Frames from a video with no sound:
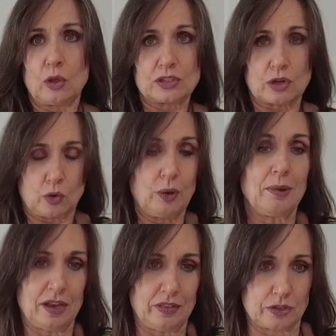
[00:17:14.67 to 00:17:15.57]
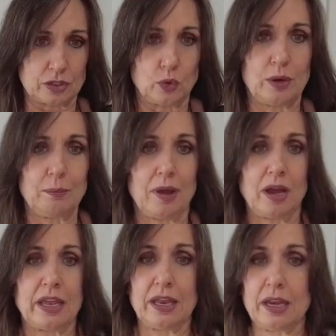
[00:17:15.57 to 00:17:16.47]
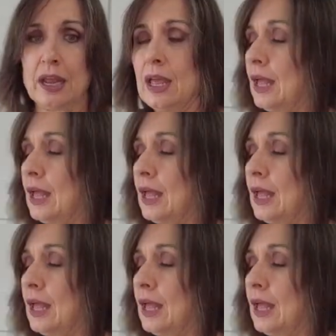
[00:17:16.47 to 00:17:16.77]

Is there a coin pocket? There's a coin pocket.